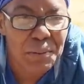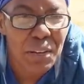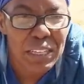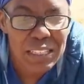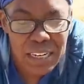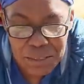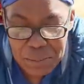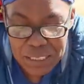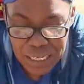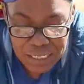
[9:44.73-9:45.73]
So I said it'd
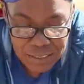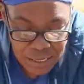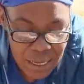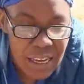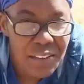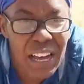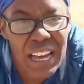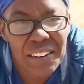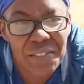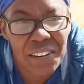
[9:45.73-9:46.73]
be nice if I
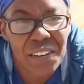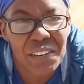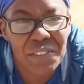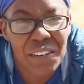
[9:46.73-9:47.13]
had a very,